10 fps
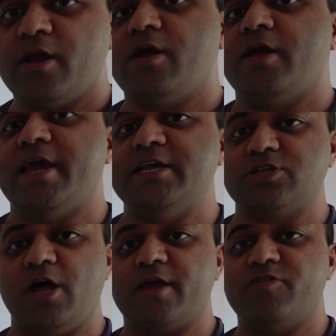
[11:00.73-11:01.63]
is
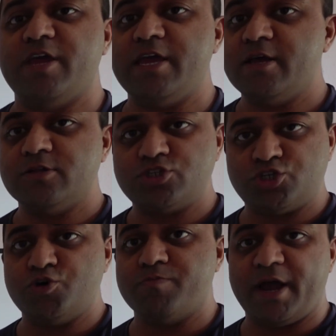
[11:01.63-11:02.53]
like the two
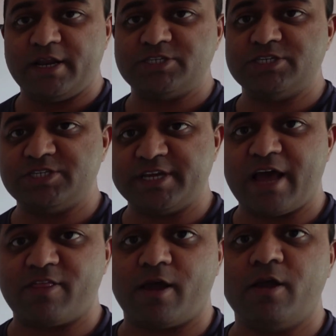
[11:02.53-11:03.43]
minuses
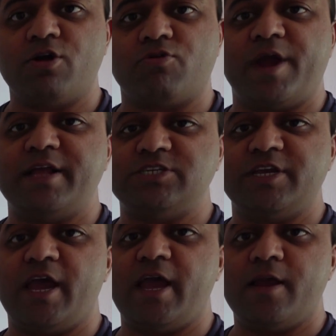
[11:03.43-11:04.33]
together, creating
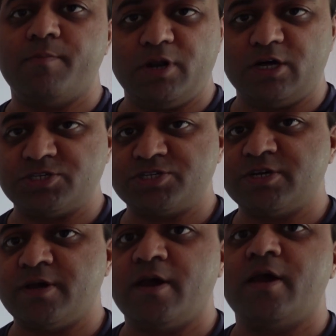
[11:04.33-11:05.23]
a plus.
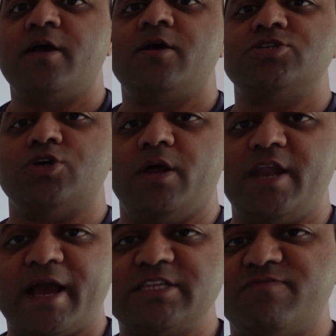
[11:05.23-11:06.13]
So a
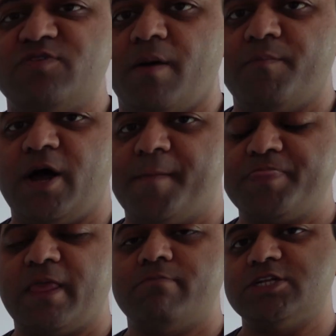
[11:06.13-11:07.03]
negative number
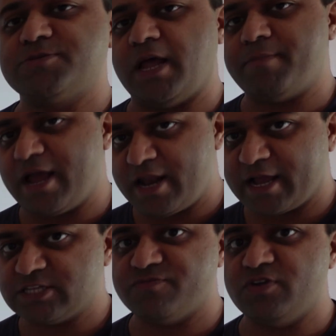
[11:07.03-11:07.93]
multiplied by a negative
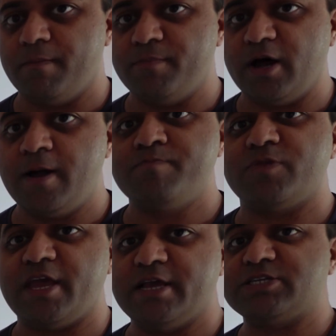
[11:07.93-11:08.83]
number
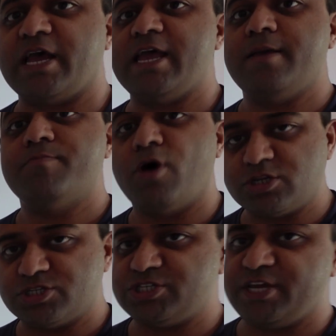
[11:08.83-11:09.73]
is a
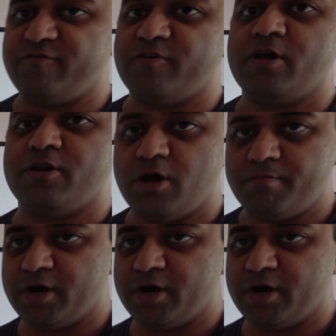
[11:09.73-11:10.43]
positive number.